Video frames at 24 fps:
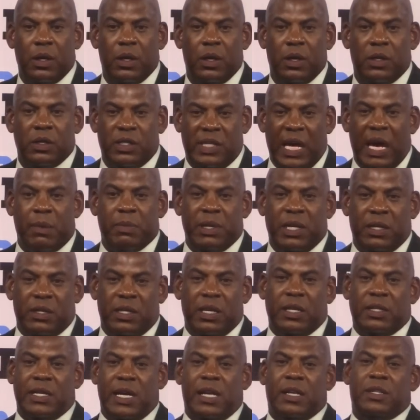Sami,
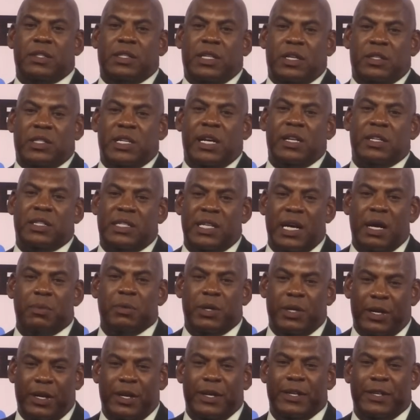yeah, Jalen, yeah, Jalen Sami,
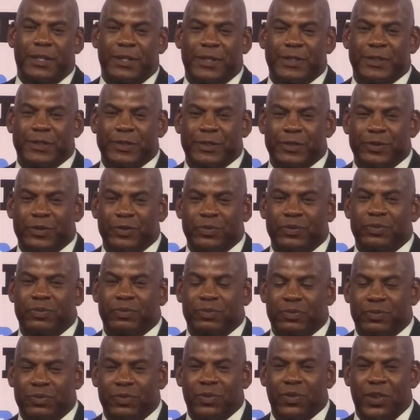yeah.
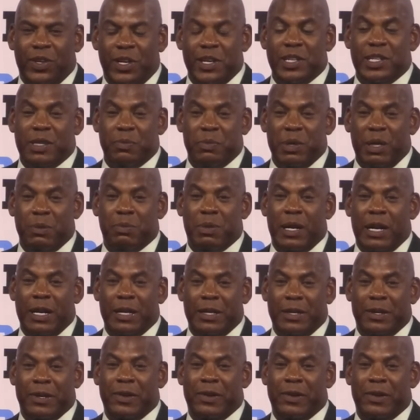He is a big body.